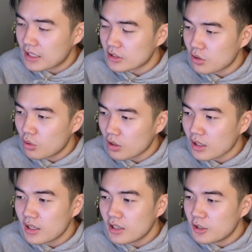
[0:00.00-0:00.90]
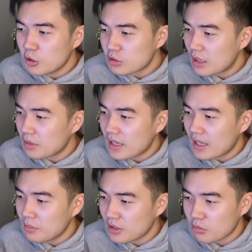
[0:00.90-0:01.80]
that score. No Time to
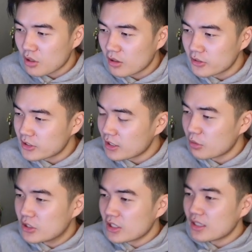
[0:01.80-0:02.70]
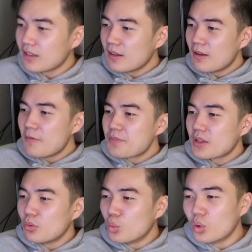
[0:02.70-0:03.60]
Die being the Ricardo's King Richard.
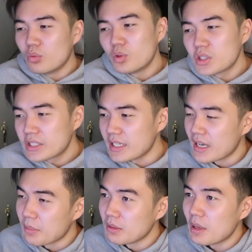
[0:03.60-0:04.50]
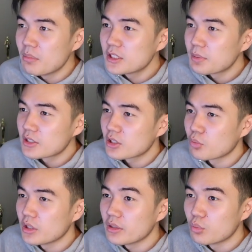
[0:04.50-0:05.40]
We'll see. I mean, maybe Spencer
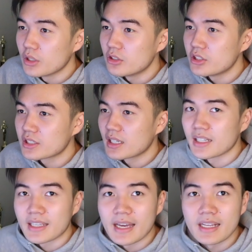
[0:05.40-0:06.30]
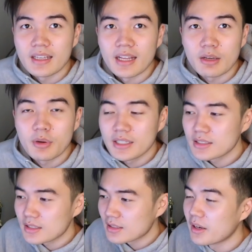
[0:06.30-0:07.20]
really will just kind of get it
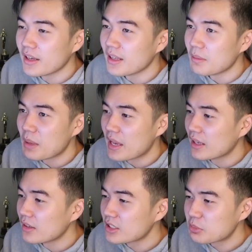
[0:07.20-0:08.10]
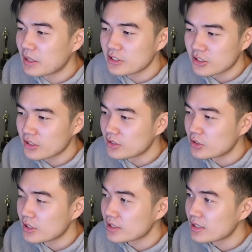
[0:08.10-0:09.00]
anyways. But man, Spencer
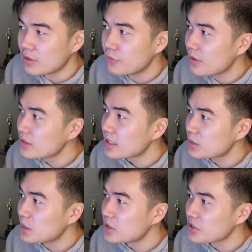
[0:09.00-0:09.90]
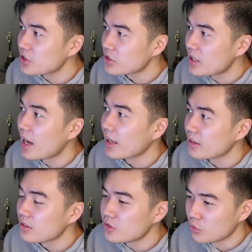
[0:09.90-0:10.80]
is just, it feels like Spencer is just not
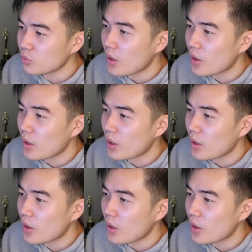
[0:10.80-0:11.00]
doing